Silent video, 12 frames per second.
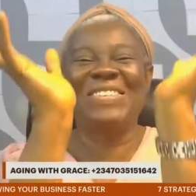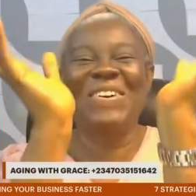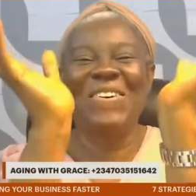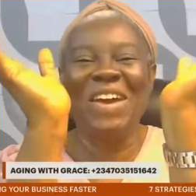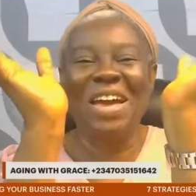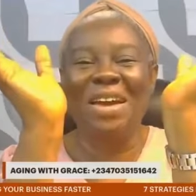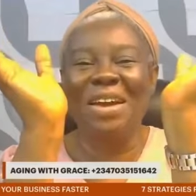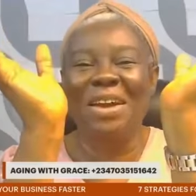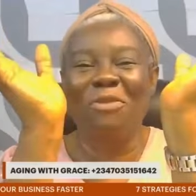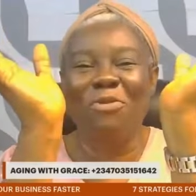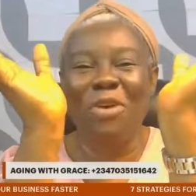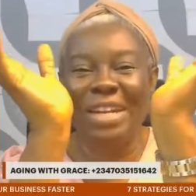So
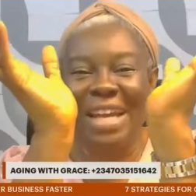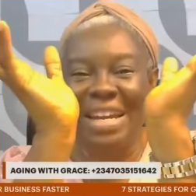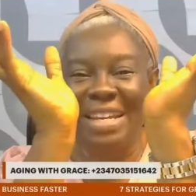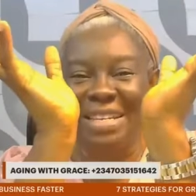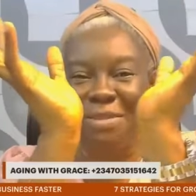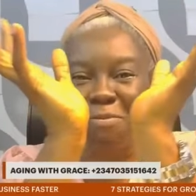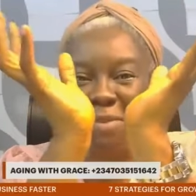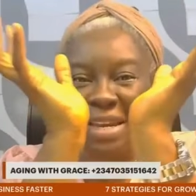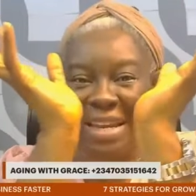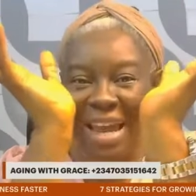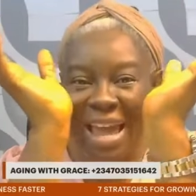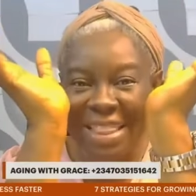a, eh, a funnel is
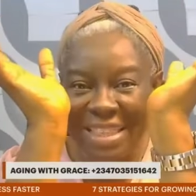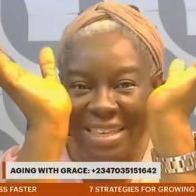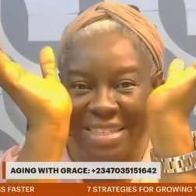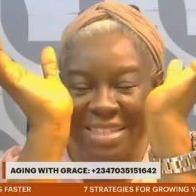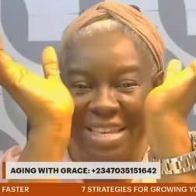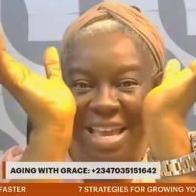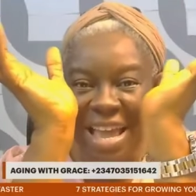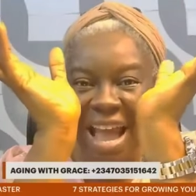big like this,